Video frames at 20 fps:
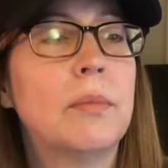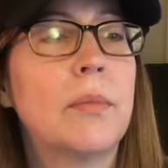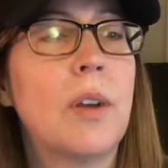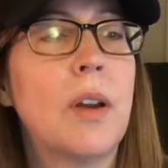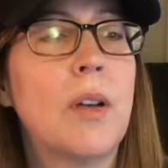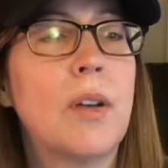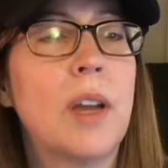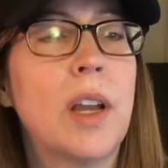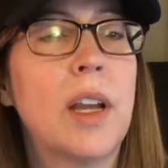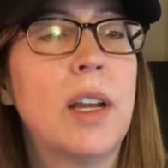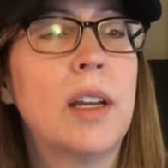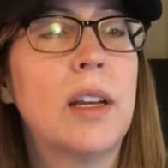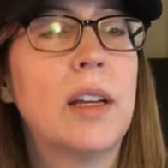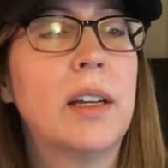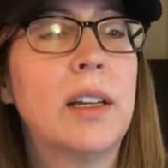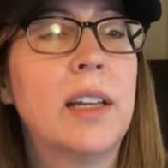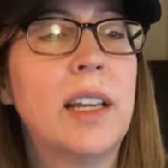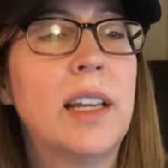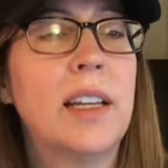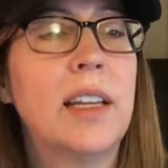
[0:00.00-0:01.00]
Okay,
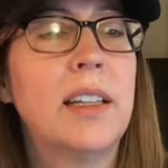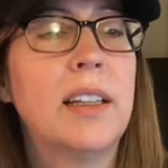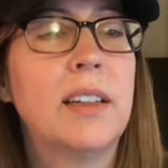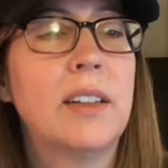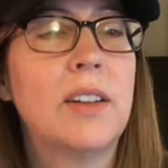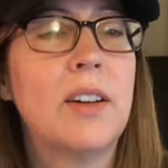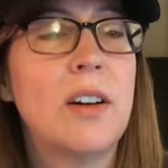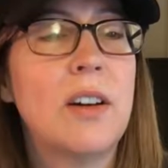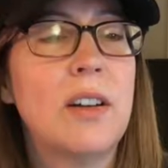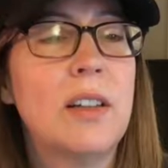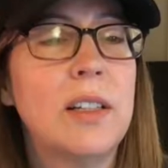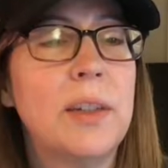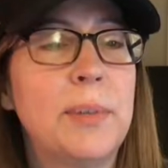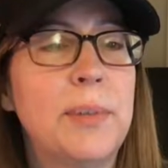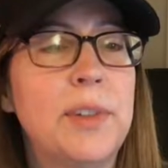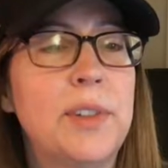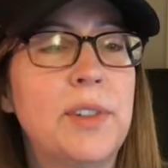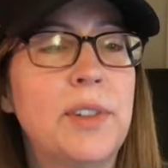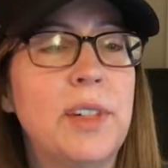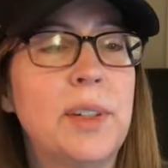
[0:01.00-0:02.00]
I can't call him
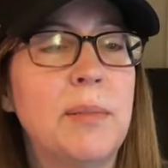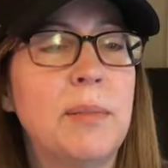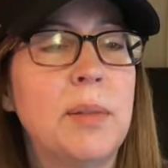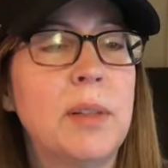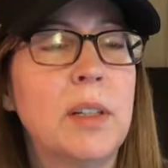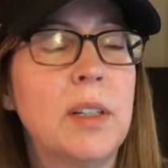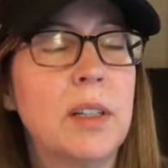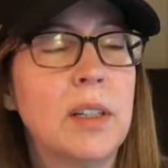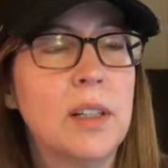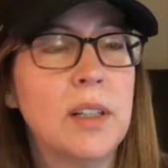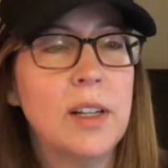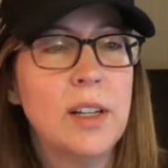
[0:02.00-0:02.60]
the same thing.